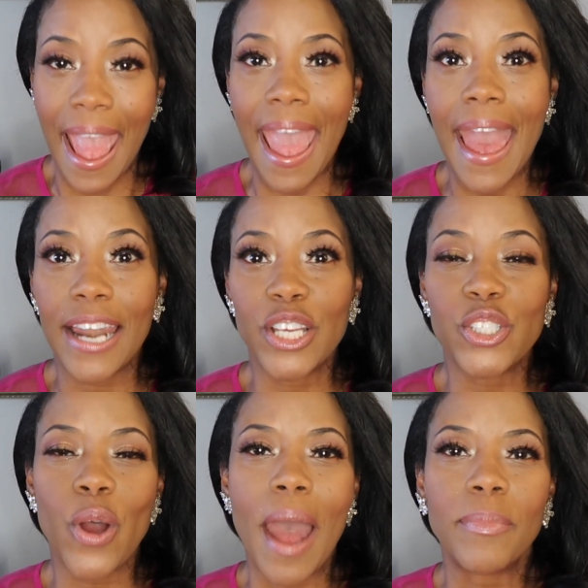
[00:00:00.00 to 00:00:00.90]
And
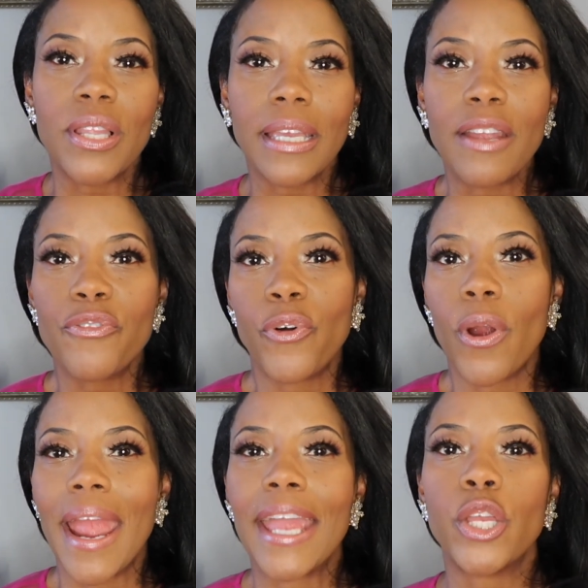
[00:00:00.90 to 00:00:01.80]
so I'm looking
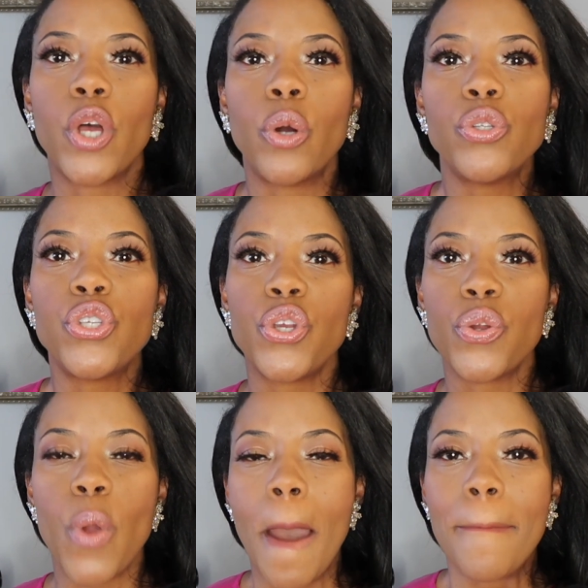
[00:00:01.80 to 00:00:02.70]
for a
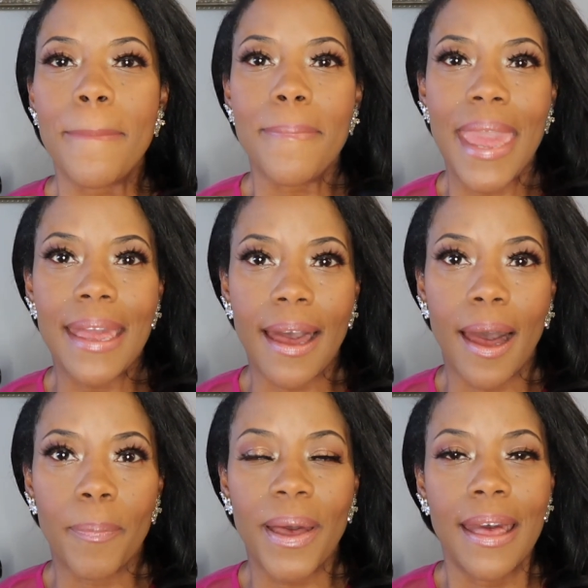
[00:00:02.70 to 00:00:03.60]
go-to
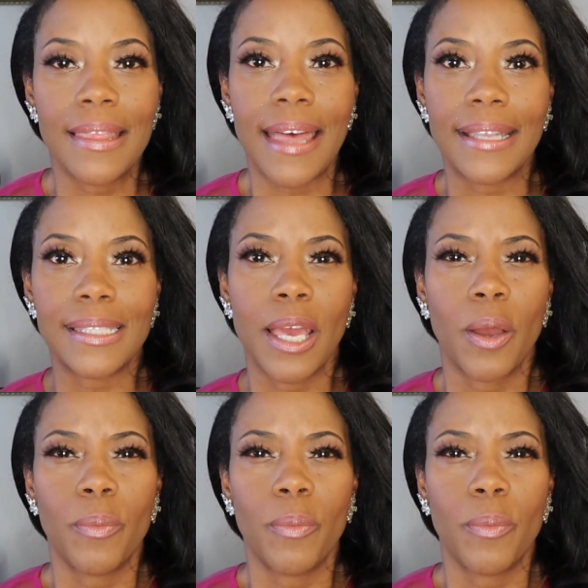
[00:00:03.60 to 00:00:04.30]
makeup that's